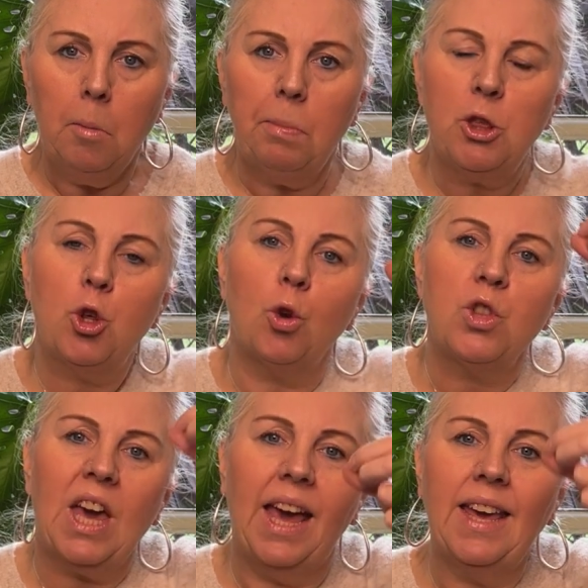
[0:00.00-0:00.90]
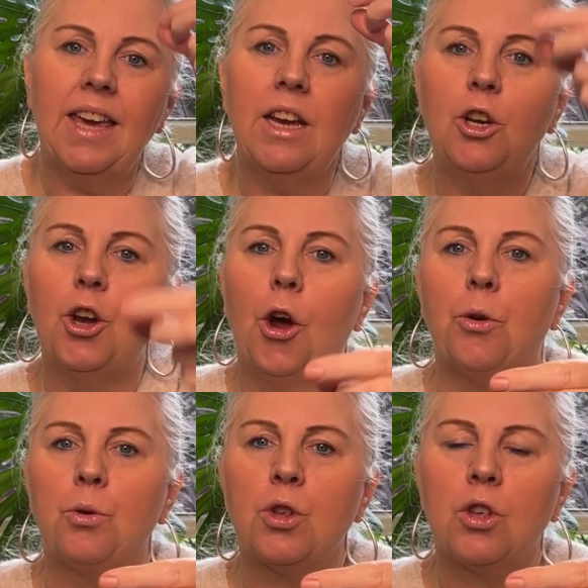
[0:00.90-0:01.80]
But you're taking
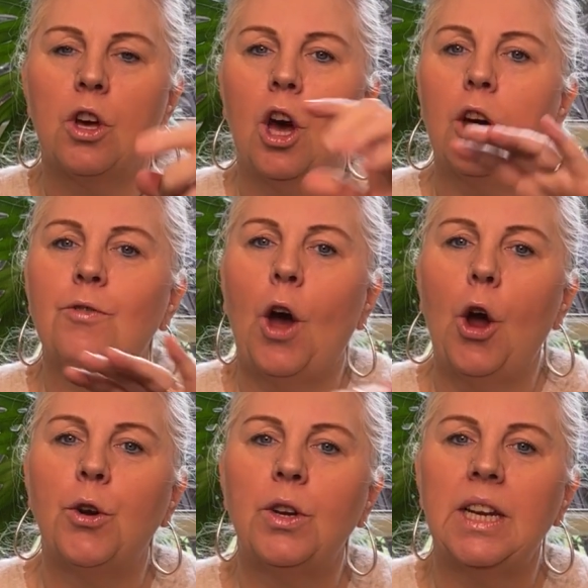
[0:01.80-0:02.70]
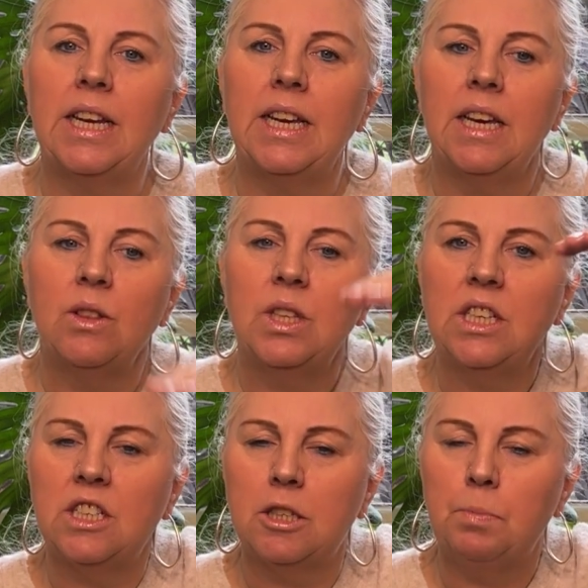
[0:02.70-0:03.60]
note of only the
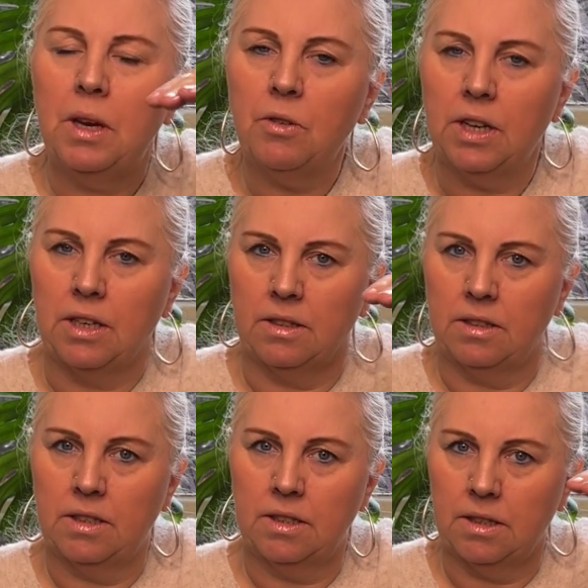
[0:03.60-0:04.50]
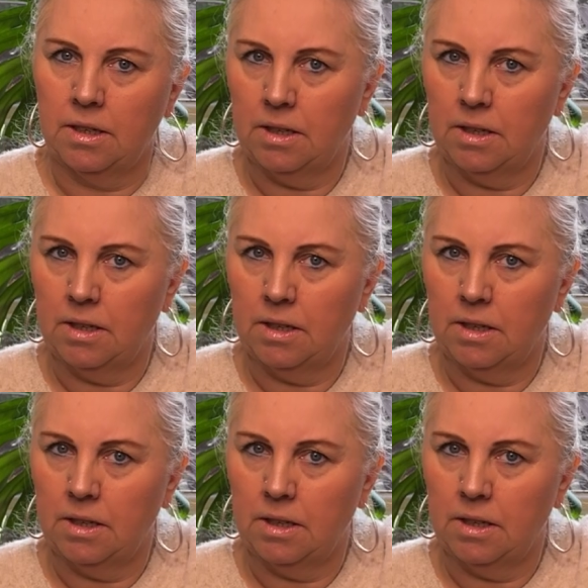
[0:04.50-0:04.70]
experience.